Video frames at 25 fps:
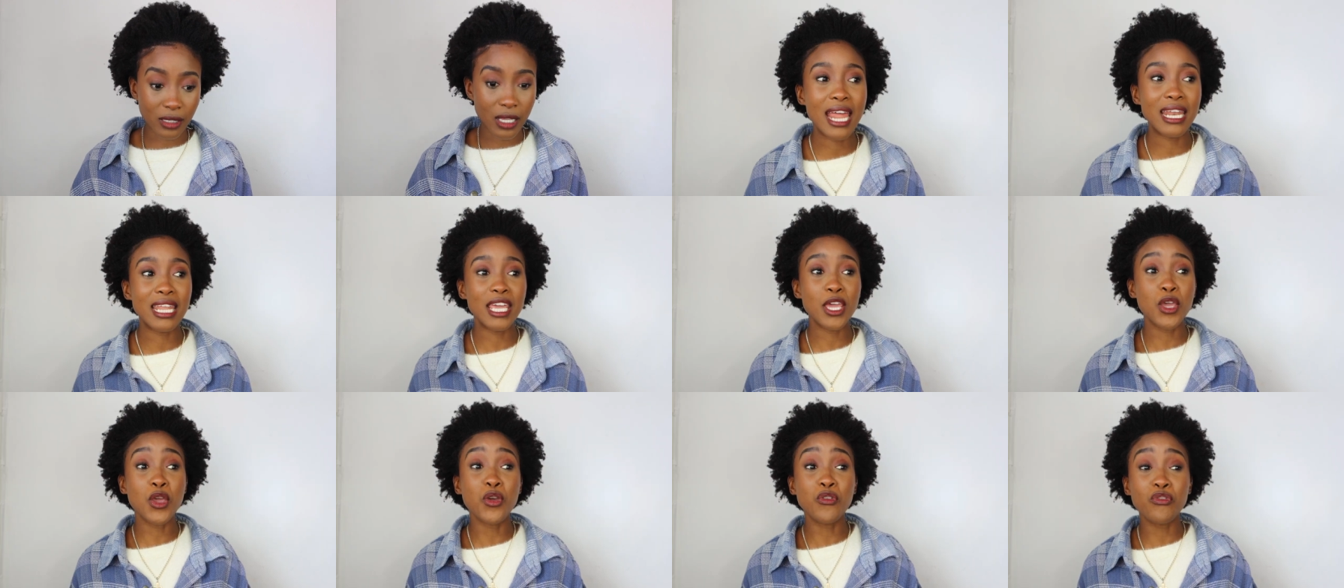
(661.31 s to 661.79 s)

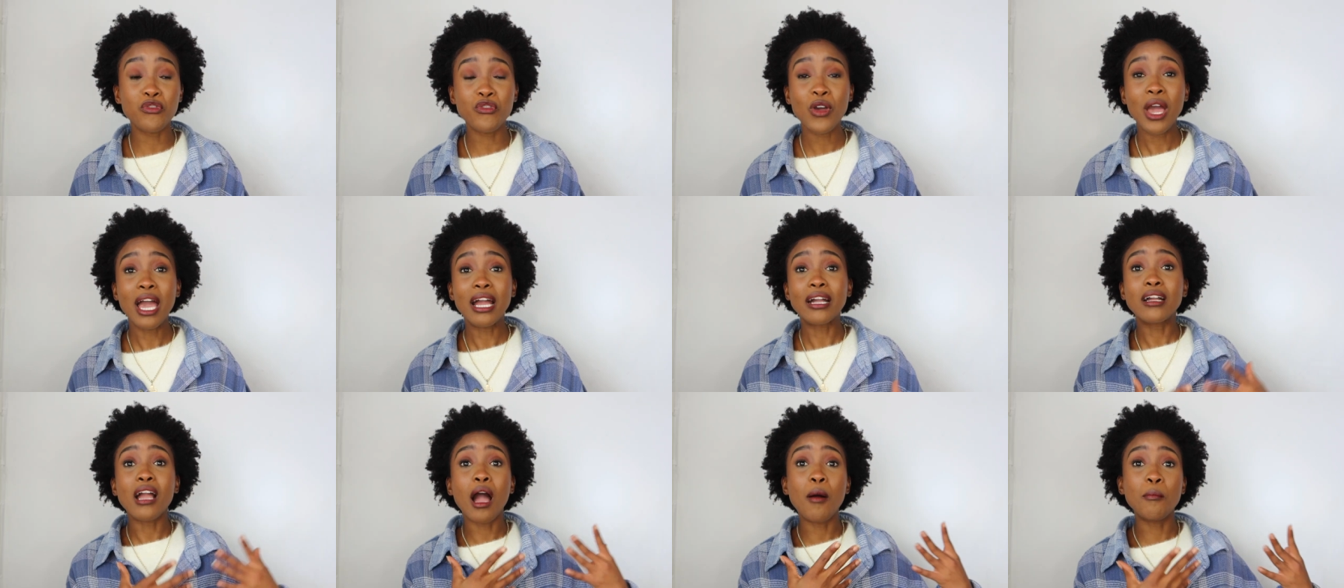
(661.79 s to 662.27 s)
And
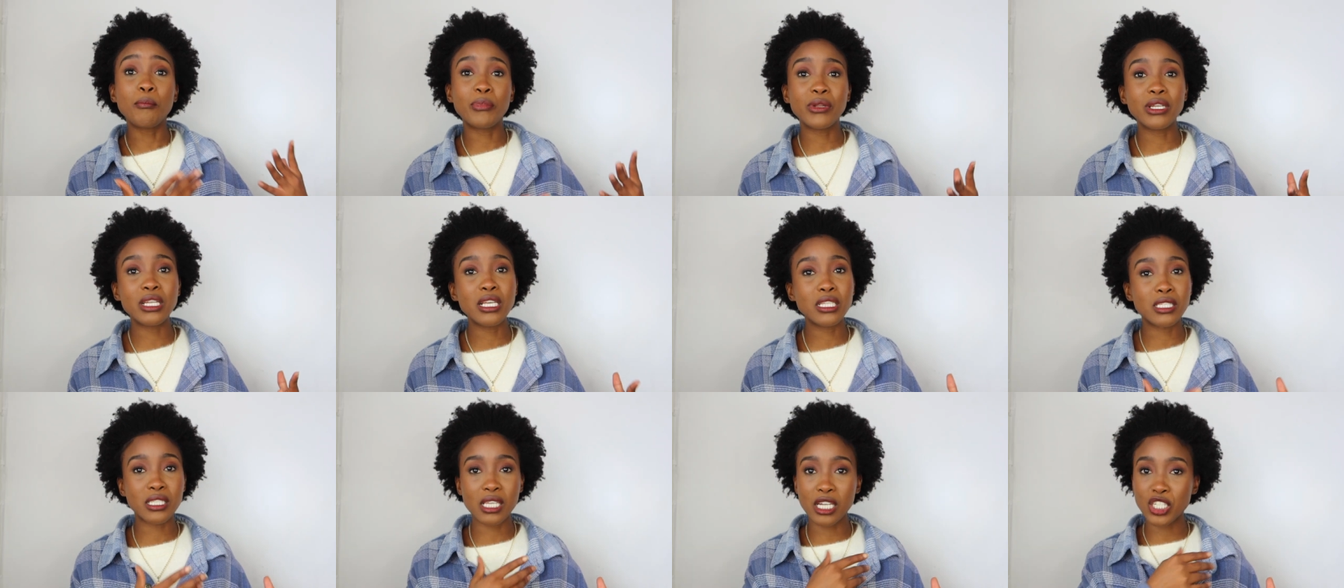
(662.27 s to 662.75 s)
if
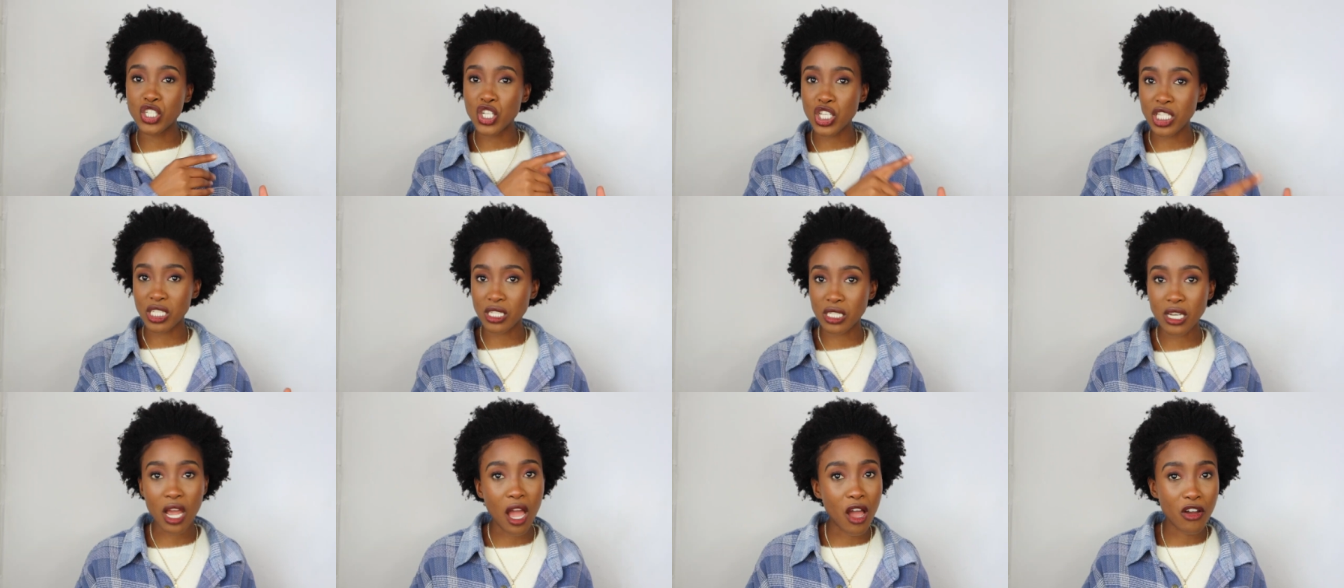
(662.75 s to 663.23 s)
companies such
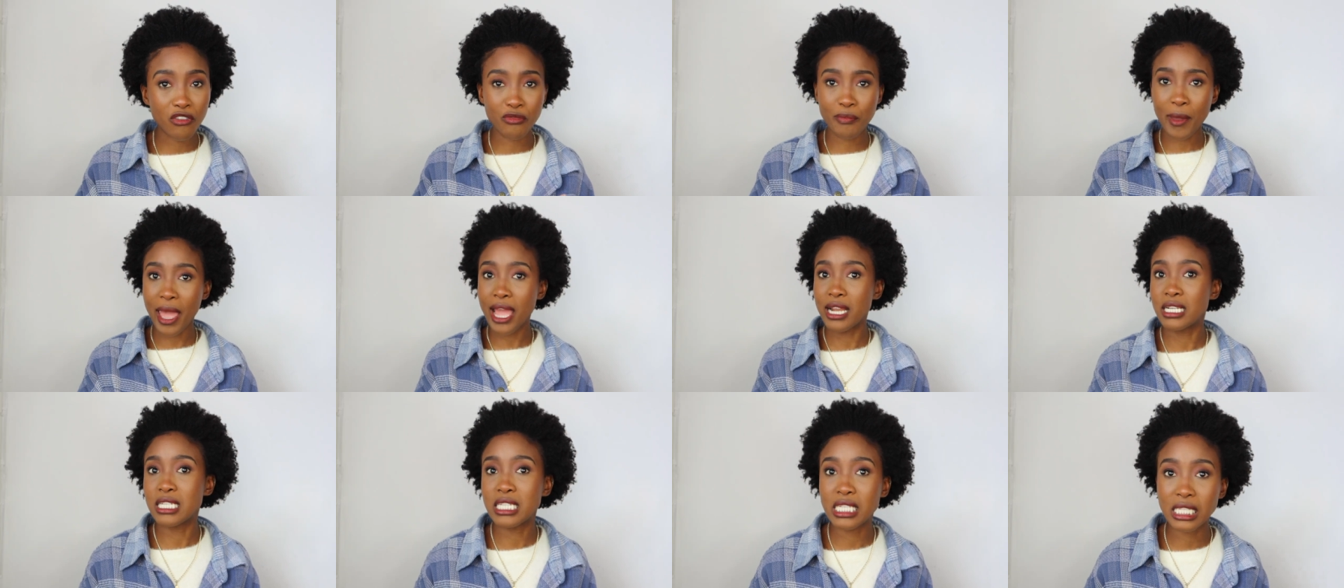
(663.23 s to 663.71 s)
as Dove,
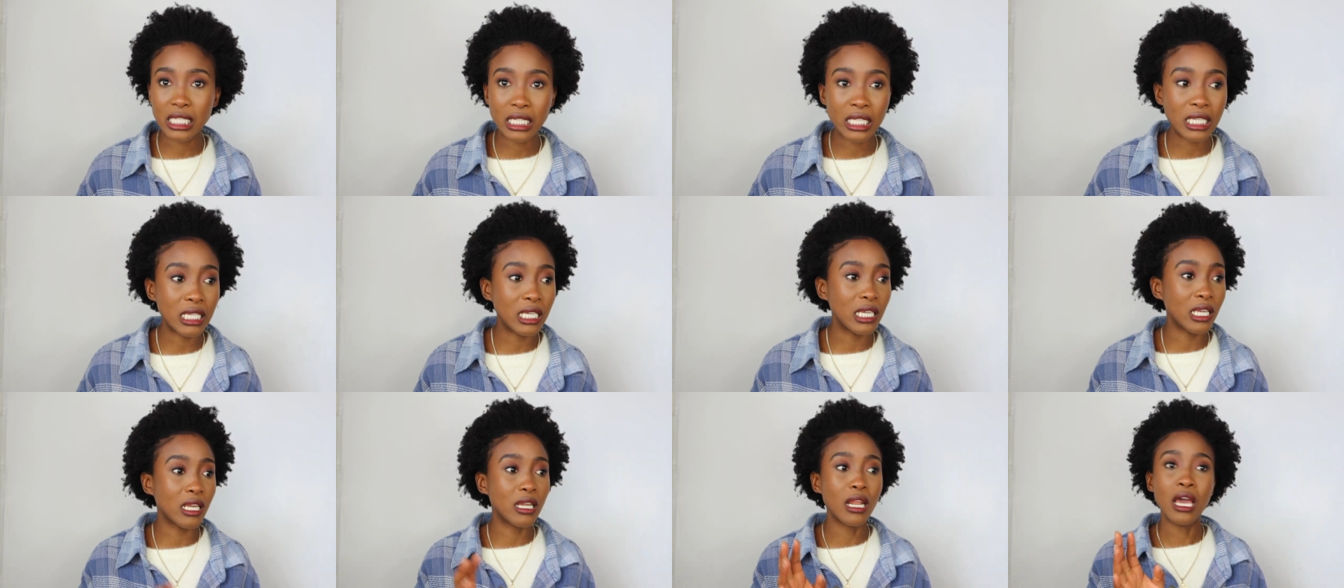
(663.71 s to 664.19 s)

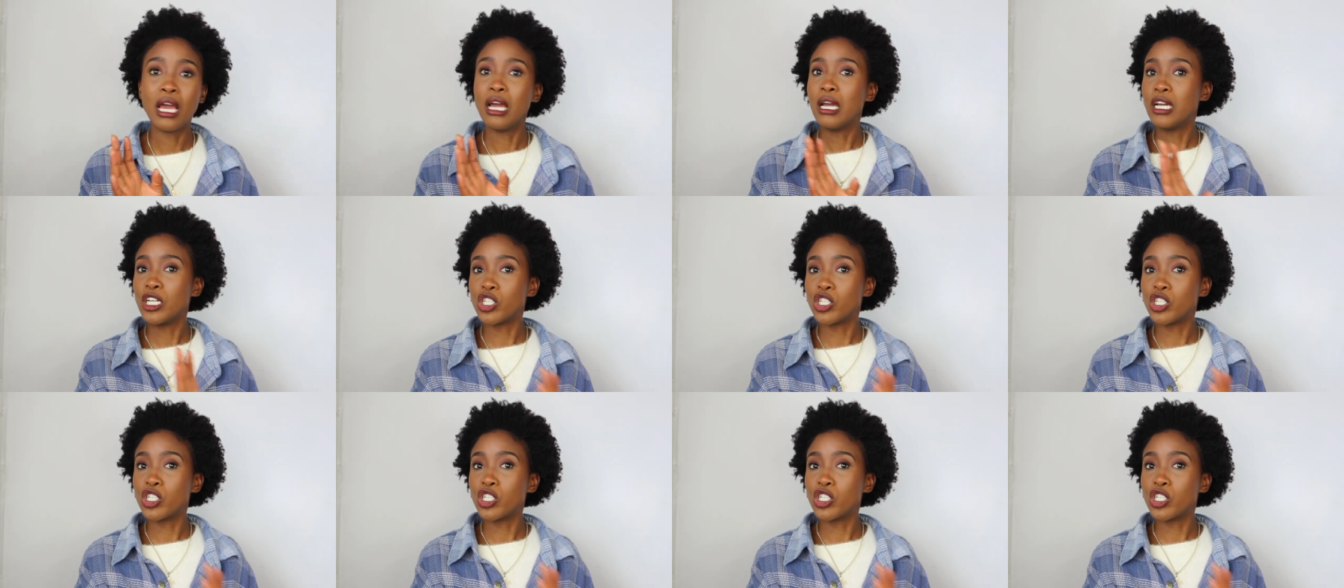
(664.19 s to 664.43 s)
Pantene,